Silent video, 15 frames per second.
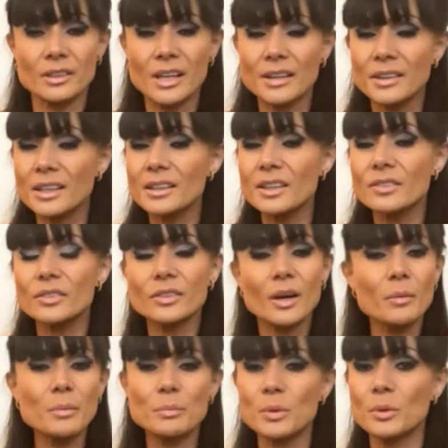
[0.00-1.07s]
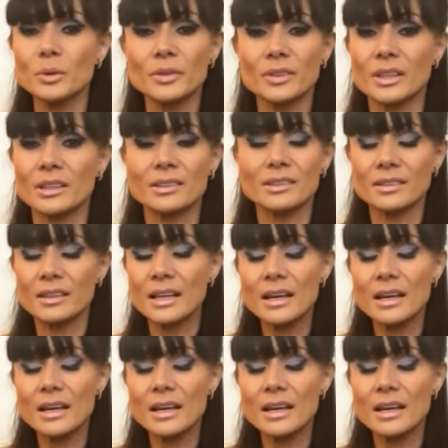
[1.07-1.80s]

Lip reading: And I think that's so important.